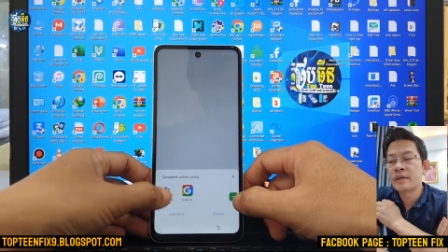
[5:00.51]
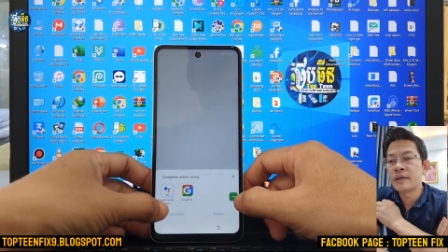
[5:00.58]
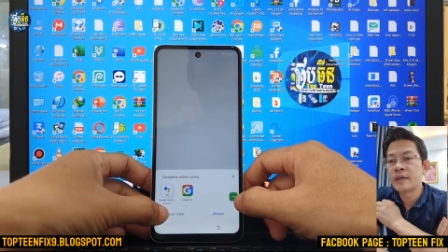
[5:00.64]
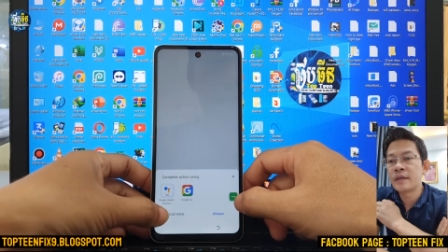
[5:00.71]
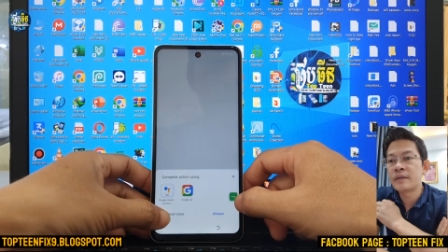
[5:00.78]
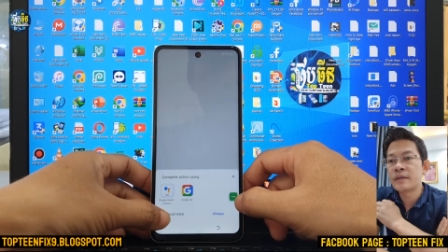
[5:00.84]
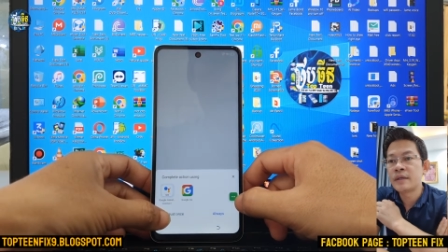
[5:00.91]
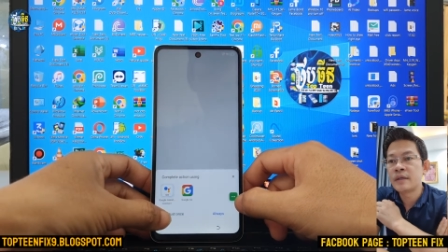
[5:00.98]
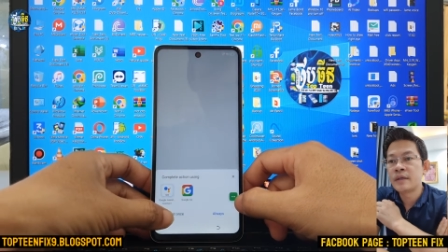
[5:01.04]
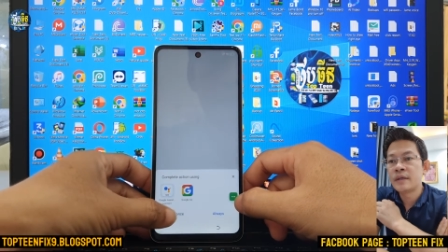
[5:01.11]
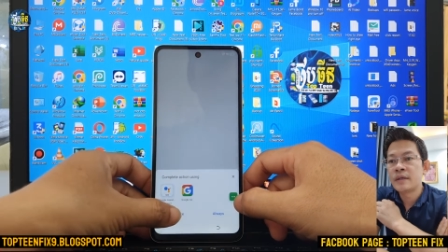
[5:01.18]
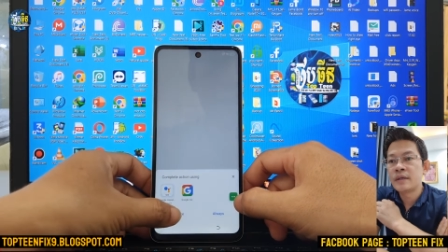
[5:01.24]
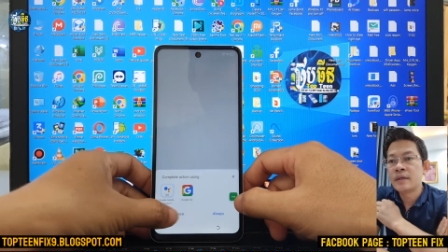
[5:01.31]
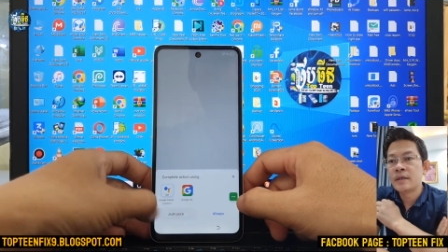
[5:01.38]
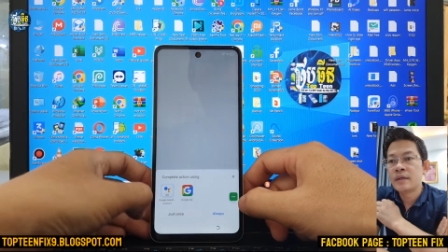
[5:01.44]
okay
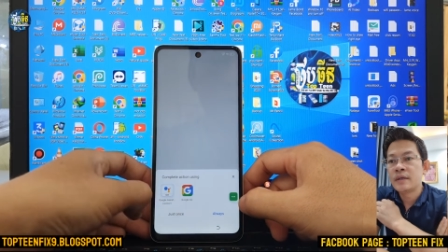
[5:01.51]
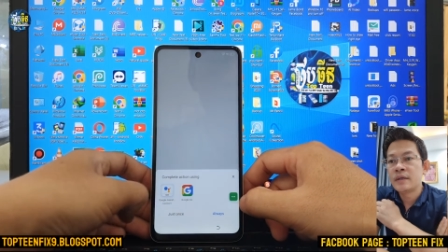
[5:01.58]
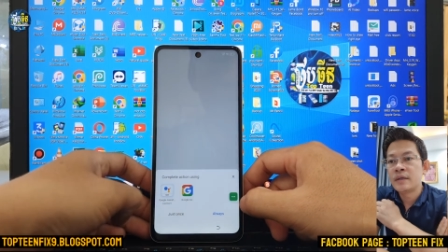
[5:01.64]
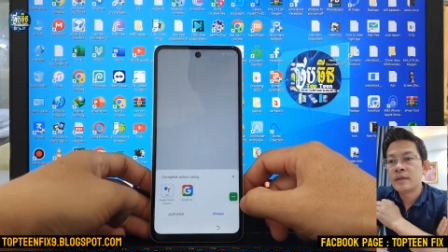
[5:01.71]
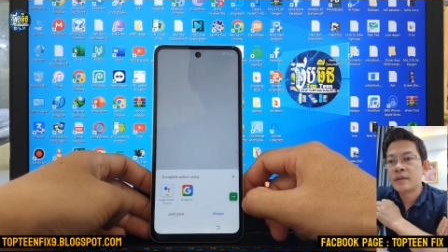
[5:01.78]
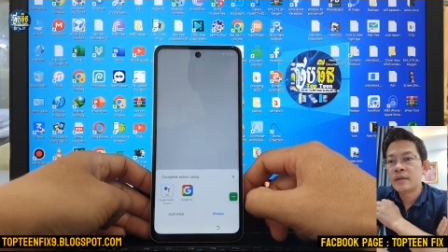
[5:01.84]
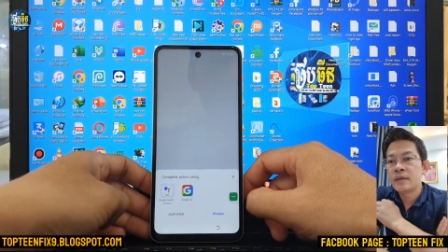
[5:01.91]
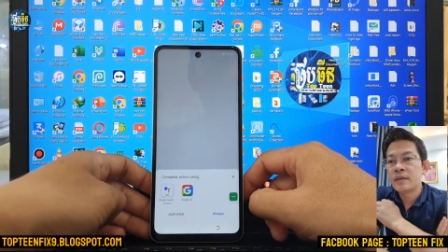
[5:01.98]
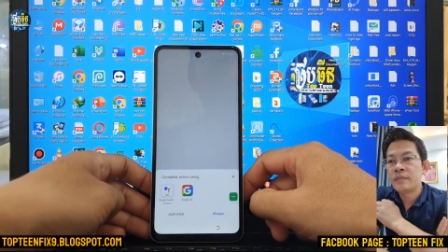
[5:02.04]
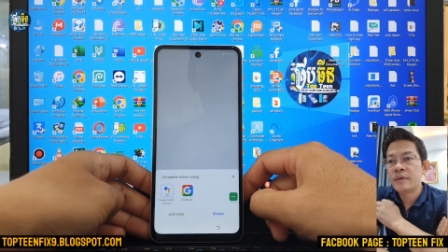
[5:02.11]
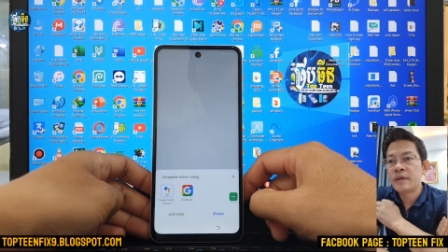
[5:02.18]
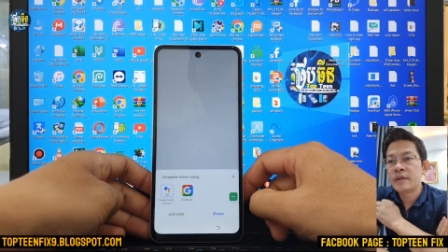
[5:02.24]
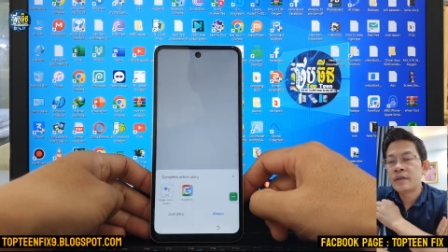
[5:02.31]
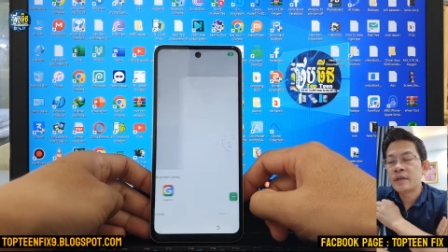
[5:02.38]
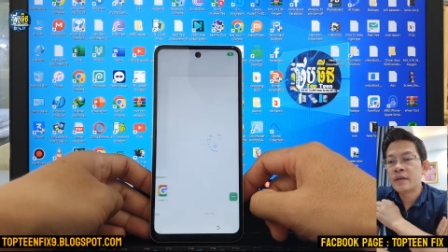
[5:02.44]
it
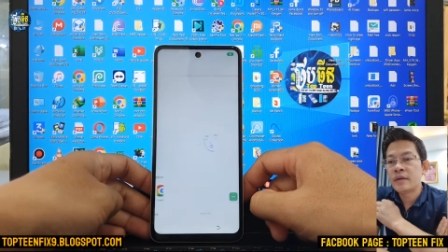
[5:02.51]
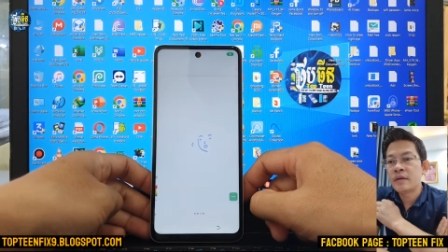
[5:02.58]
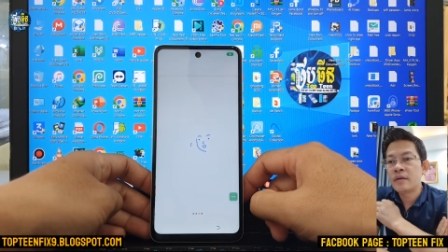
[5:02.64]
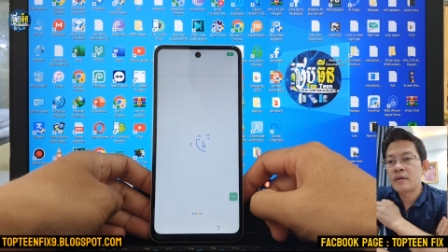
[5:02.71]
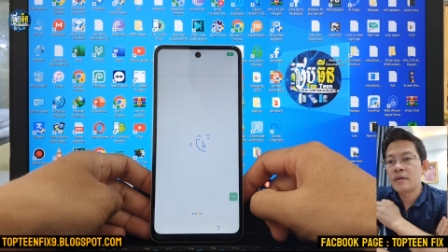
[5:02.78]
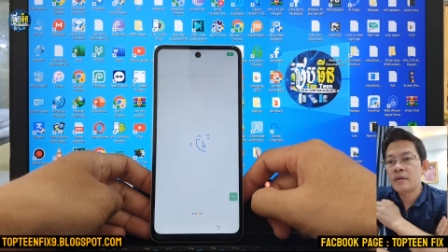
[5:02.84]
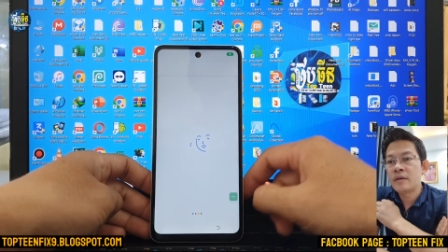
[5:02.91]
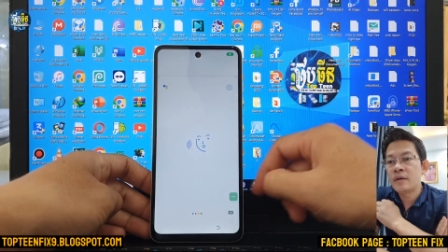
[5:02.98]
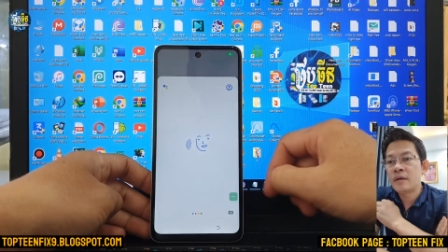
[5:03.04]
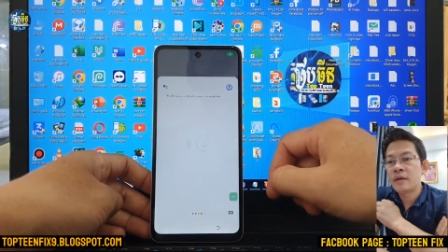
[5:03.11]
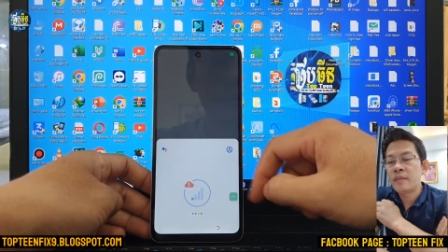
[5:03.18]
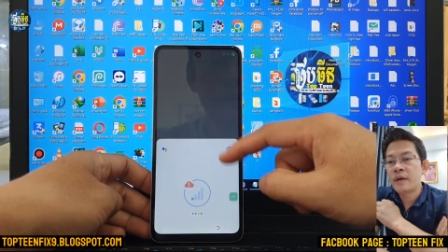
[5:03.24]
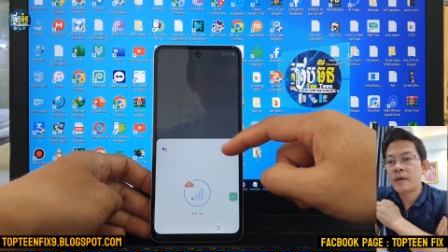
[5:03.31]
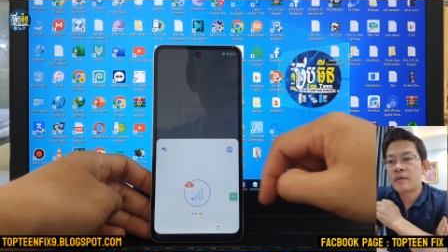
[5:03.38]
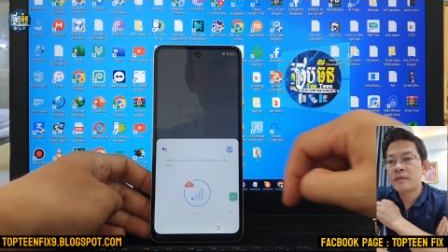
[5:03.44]
may take
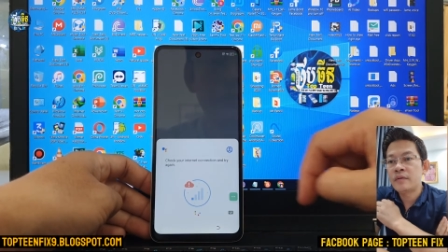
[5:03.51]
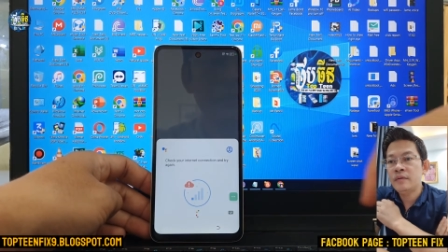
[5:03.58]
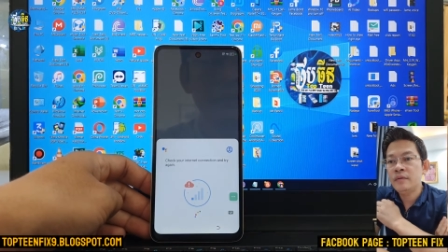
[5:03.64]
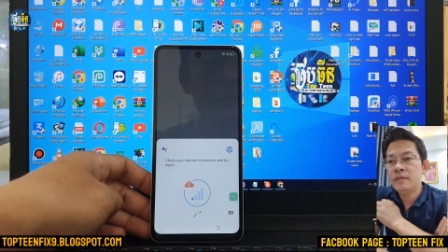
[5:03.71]
about